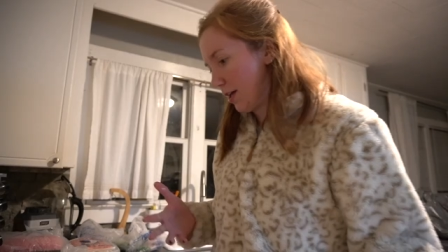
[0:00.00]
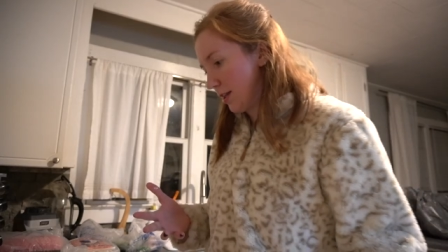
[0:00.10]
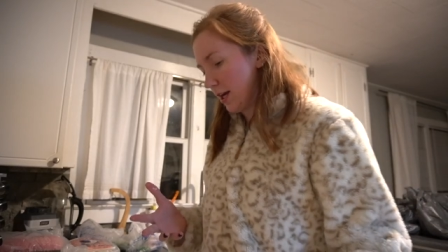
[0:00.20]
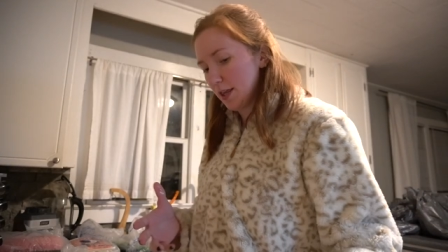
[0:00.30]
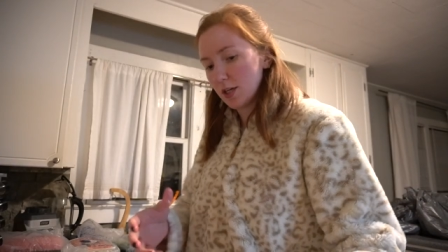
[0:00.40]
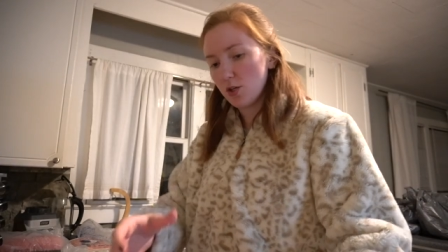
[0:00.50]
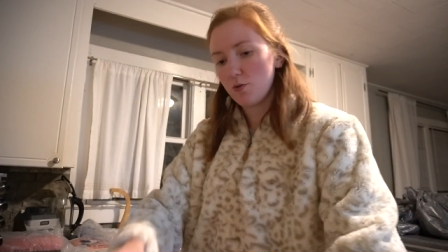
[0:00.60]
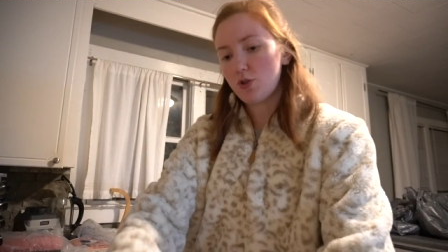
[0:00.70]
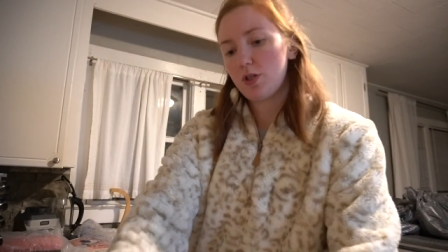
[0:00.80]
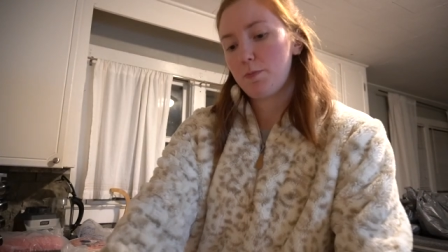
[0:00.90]
And then I think
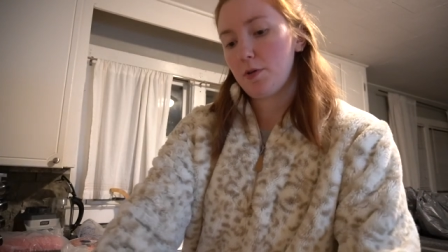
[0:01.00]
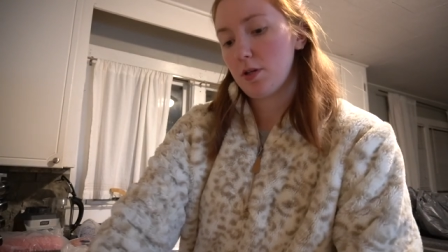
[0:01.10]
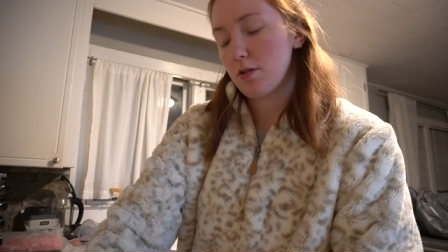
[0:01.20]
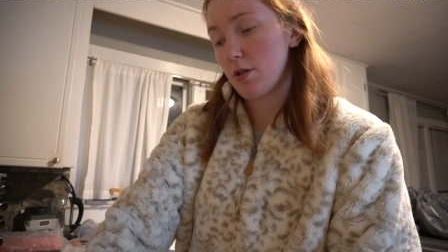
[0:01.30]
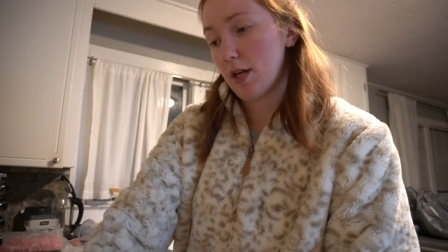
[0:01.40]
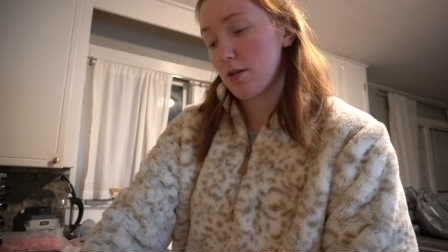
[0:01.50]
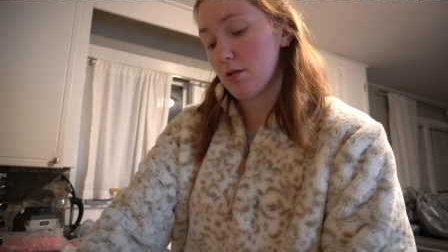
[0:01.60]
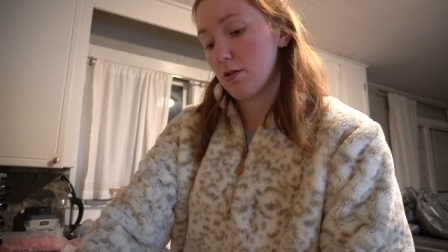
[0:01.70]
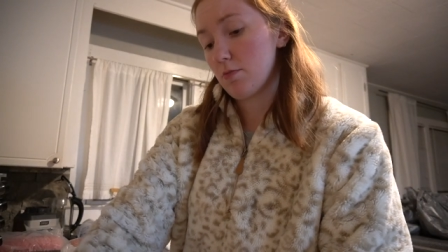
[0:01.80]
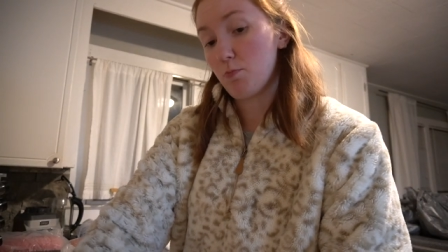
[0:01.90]
you just put like
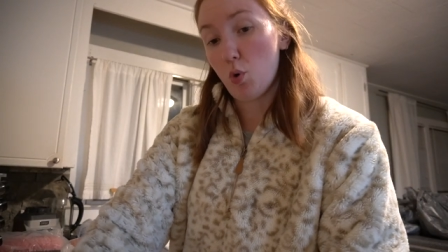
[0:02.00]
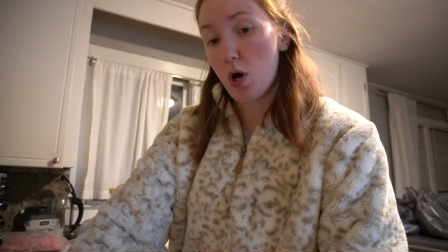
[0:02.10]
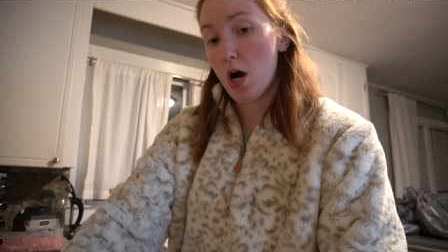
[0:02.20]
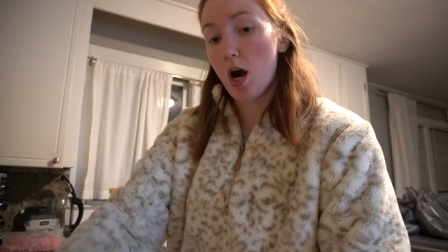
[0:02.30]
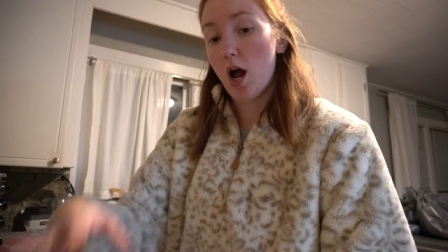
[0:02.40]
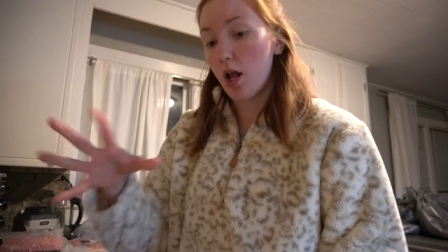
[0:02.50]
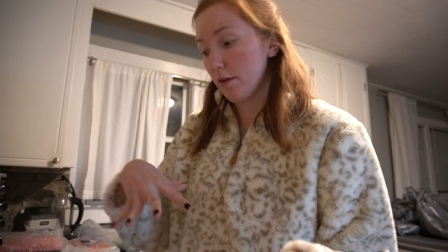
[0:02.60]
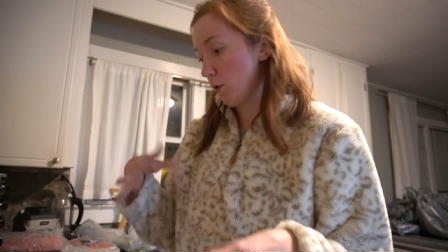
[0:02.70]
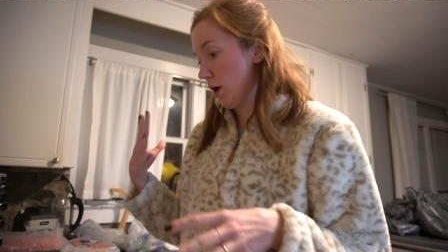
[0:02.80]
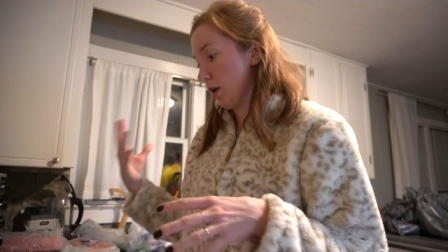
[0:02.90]
more
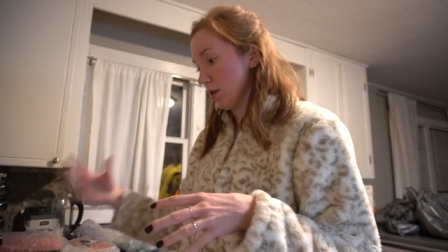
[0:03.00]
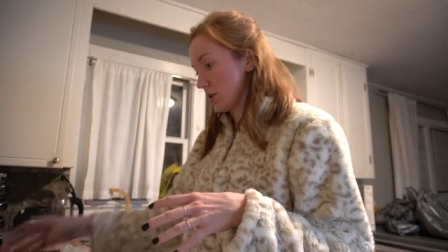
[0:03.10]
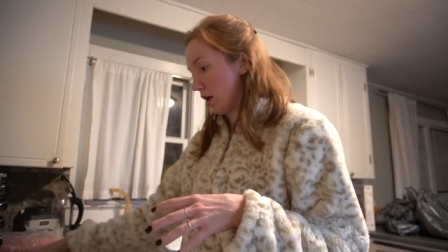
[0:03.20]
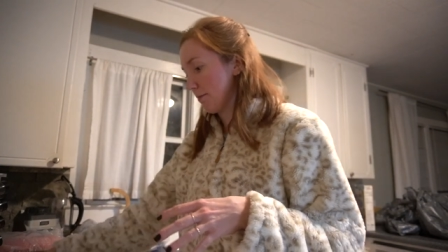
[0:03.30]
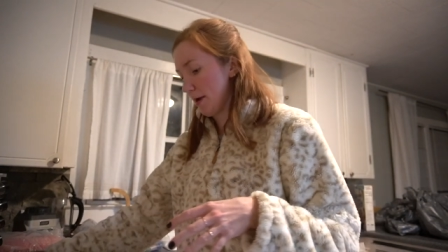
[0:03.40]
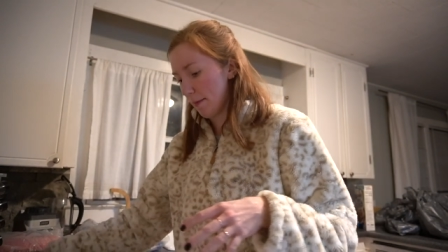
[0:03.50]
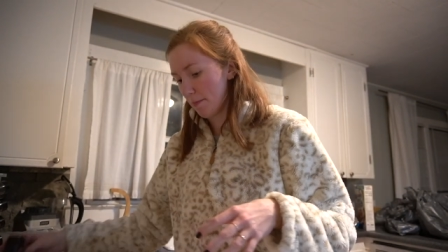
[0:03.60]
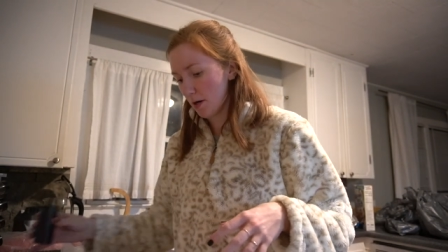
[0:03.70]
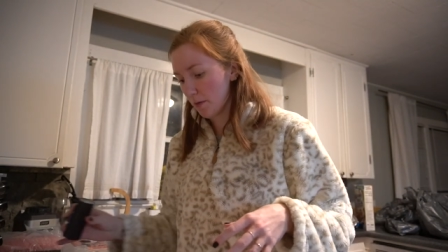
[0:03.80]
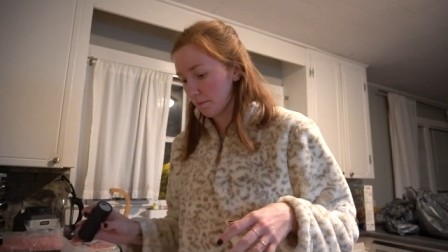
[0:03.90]
olive oil, salt and
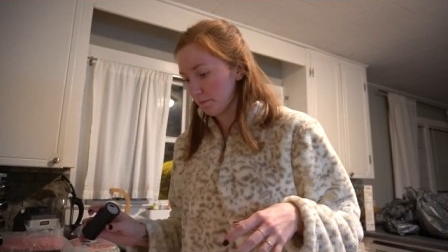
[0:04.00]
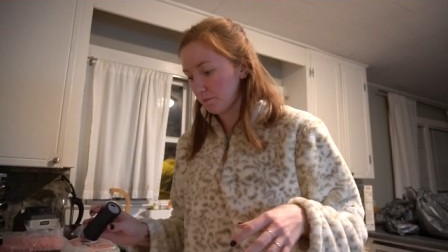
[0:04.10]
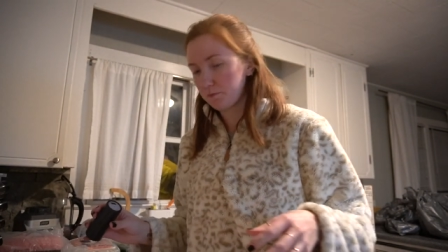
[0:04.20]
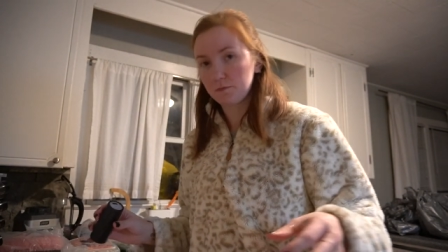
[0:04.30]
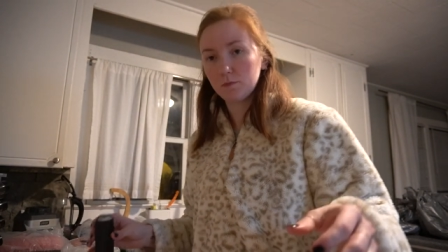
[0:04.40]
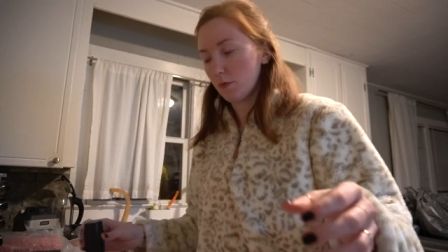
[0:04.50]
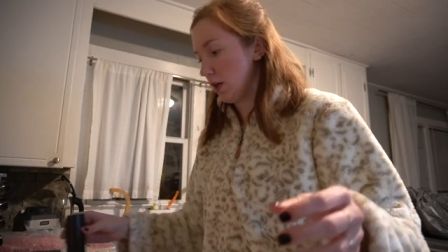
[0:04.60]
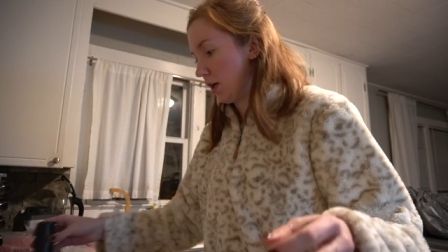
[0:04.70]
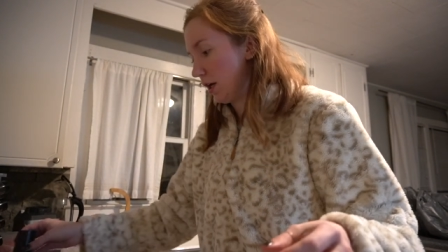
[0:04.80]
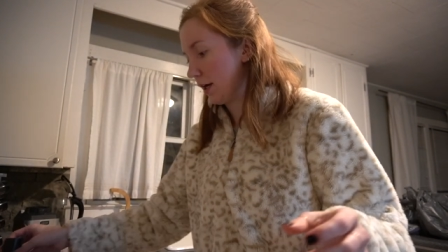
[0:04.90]
pepper.
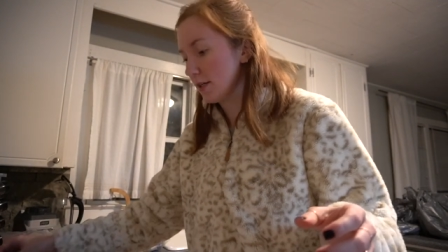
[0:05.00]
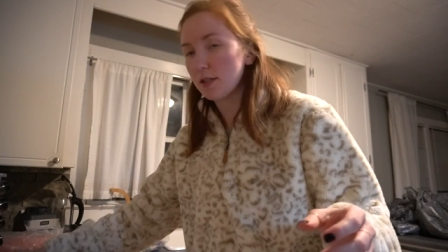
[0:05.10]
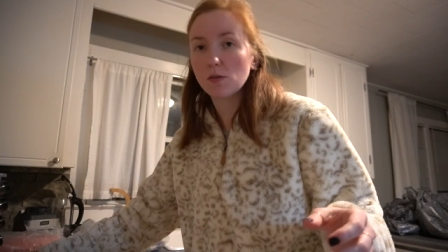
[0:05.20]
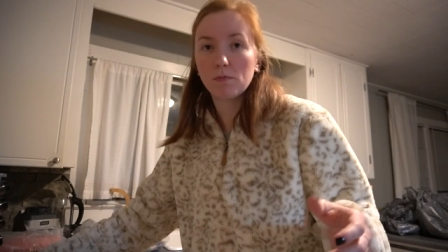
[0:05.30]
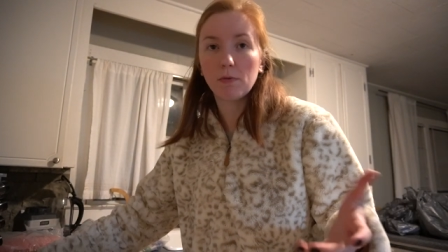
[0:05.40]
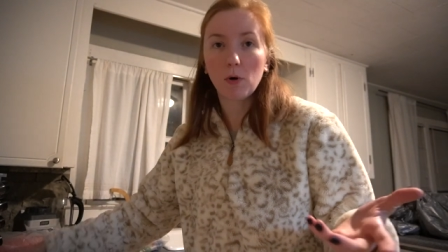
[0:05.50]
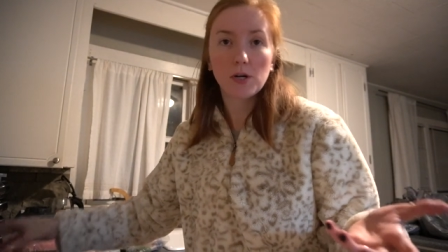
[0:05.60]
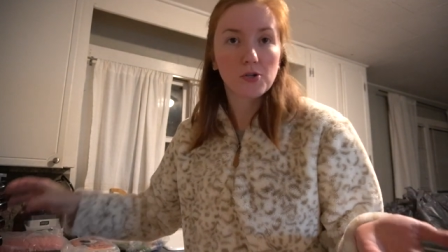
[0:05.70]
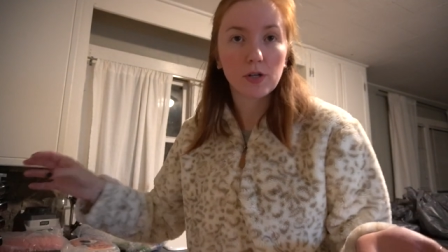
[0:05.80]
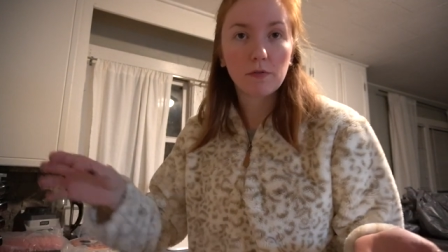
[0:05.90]
I guess this would be more
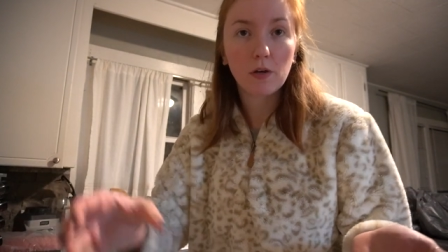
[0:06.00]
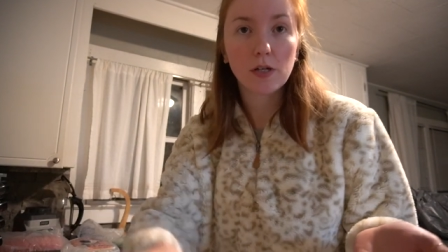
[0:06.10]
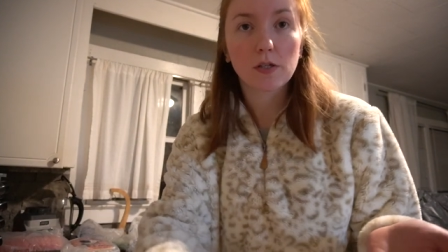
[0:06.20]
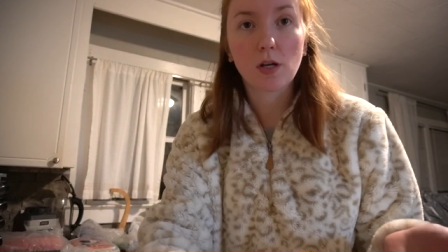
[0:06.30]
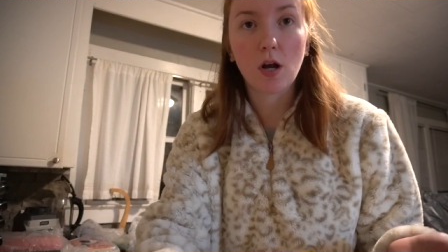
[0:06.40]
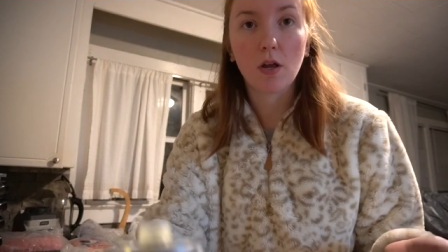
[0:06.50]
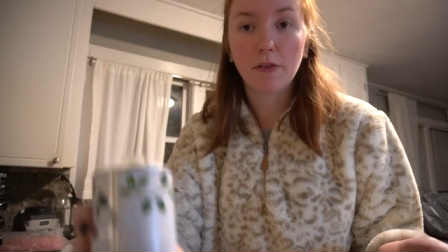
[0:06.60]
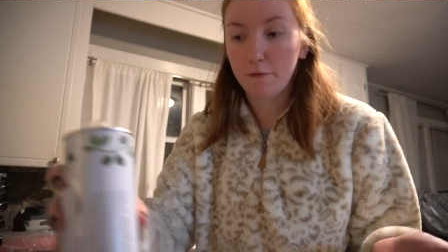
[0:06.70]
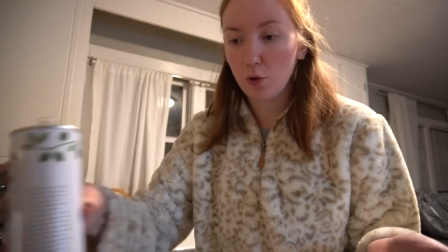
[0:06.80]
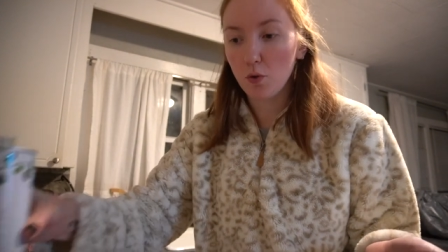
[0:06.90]
interesting if you guys saw
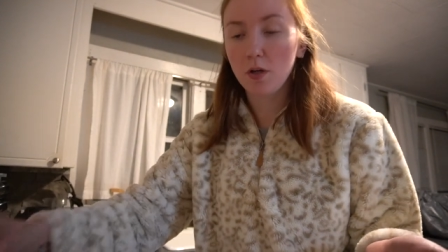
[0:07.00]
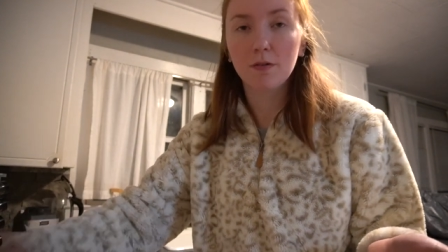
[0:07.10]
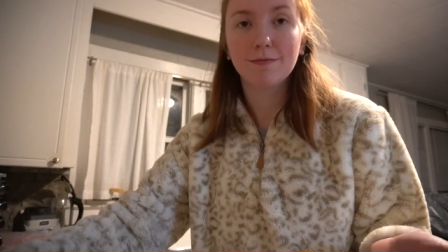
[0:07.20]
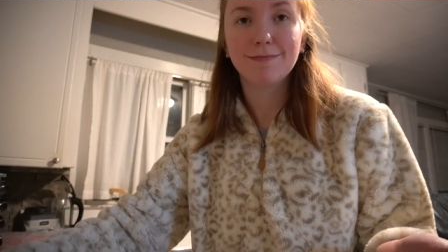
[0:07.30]
the food.